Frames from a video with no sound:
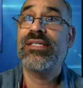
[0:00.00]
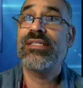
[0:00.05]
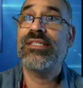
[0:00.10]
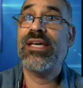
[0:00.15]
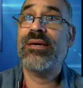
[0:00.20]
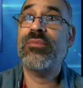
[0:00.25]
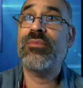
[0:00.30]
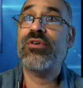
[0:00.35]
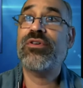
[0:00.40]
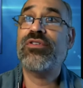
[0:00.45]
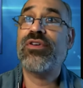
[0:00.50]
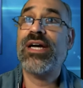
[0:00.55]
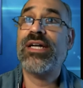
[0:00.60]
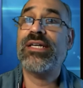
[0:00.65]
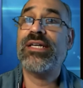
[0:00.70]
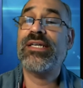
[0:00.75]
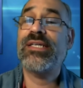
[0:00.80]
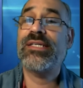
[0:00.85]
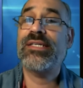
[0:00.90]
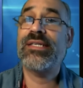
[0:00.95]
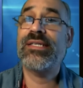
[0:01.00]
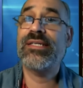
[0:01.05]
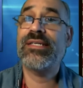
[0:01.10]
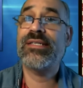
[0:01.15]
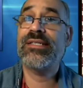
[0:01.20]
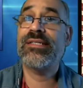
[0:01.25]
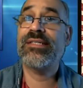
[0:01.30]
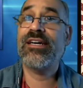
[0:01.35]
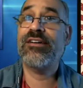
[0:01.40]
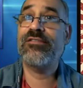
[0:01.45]
democratic
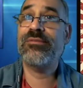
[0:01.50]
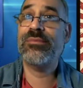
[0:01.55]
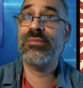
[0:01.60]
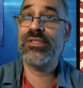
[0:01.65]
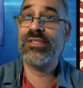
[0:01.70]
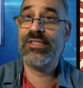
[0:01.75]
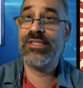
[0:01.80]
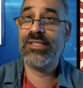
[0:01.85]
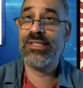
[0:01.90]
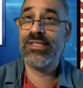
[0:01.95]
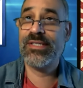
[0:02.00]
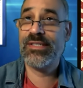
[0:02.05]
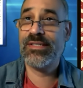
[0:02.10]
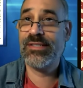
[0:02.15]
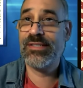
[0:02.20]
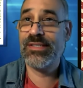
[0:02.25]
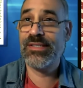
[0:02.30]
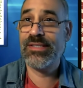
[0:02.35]
government there,